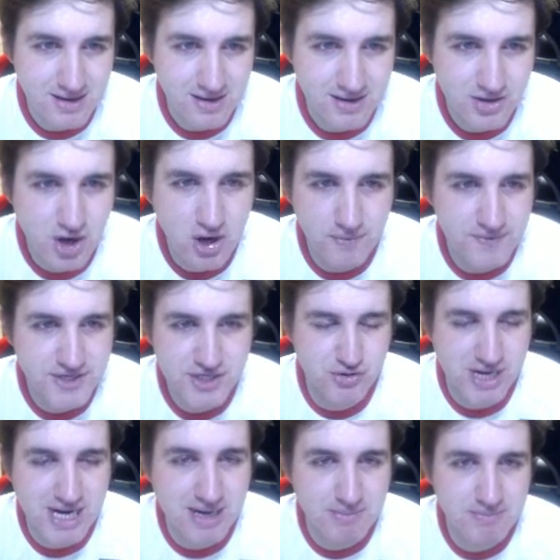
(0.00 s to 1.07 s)
Not the
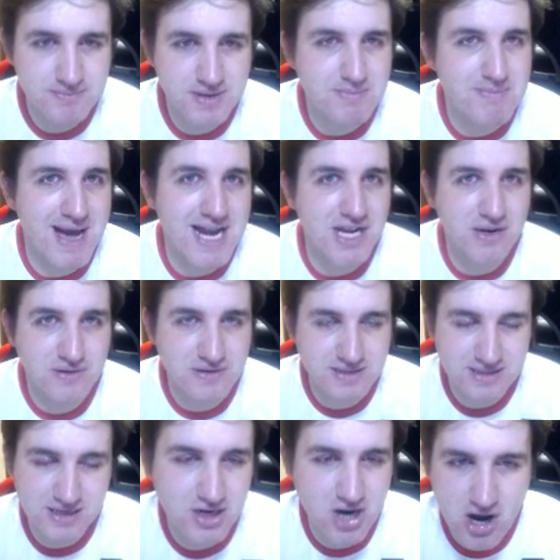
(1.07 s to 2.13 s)
stream, the menus.
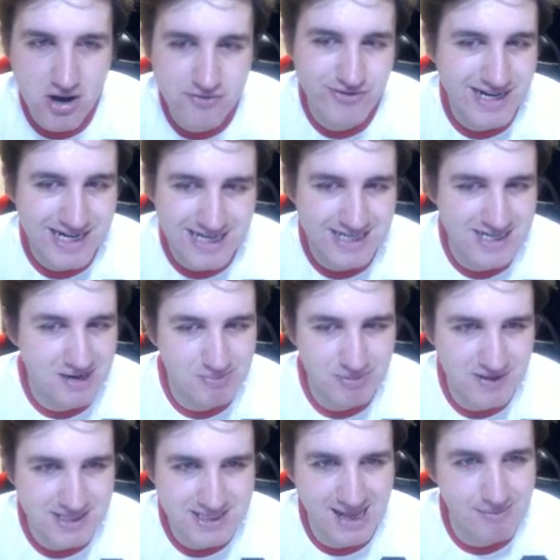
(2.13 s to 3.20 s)
You can't really snipe in
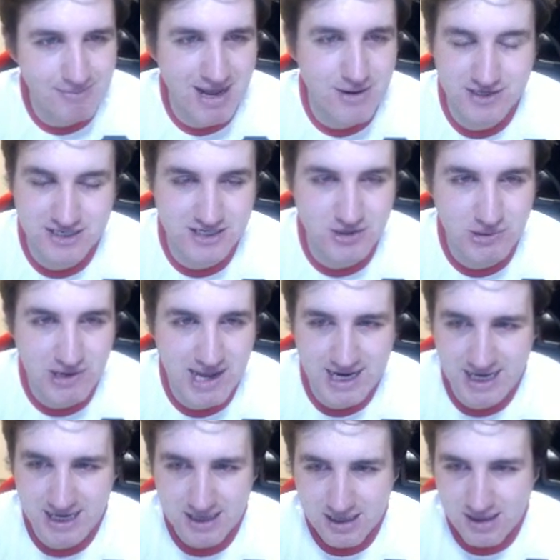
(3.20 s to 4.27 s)
this game now. It's too laggy.